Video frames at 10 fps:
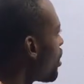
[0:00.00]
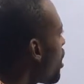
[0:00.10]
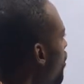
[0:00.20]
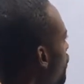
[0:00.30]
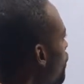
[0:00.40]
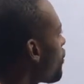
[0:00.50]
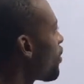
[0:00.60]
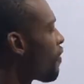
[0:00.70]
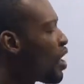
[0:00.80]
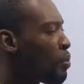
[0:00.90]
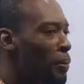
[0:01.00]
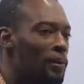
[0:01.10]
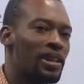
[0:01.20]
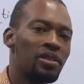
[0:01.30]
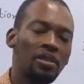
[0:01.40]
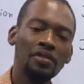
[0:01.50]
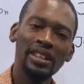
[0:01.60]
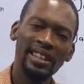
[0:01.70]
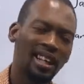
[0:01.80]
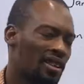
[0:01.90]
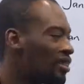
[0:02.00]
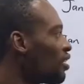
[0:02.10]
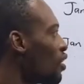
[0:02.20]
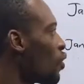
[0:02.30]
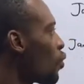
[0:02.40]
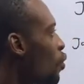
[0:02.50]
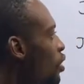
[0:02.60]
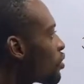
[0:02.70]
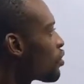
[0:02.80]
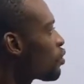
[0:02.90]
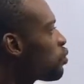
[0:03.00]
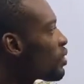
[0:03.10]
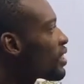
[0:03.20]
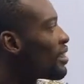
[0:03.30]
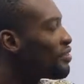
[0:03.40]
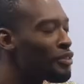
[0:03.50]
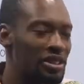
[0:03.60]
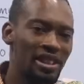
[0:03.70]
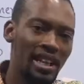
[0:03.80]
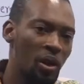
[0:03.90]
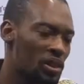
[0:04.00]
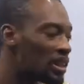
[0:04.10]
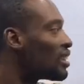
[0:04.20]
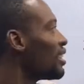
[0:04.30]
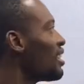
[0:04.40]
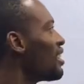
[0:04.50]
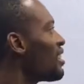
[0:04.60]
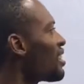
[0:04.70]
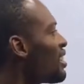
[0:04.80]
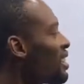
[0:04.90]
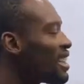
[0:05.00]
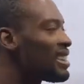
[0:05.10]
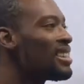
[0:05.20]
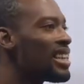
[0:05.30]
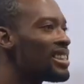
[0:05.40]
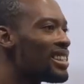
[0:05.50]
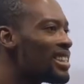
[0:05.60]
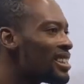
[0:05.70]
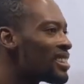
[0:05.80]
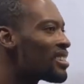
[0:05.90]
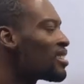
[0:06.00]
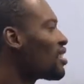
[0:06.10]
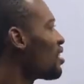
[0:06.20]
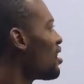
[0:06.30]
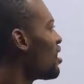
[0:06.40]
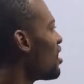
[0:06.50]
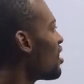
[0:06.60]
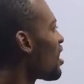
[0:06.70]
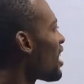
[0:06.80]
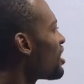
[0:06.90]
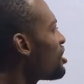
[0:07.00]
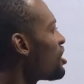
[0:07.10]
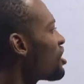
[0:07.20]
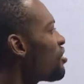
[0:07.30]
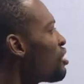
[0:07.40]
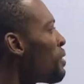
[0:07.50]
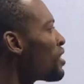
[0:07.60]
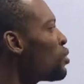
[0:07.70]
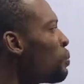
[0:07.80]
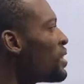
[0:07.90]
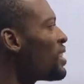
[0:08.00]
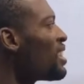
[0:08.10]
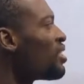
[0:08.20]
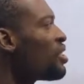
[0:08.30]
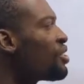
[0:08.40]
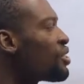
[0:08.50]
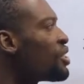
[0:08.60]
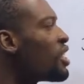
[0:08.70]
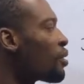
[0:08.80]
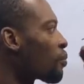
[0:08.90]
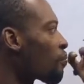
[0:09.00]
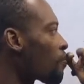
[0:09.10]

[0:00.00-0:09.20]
If the population of the town was two hundred forty thousand in nineteen ninety-eight and it increased by two percent each year,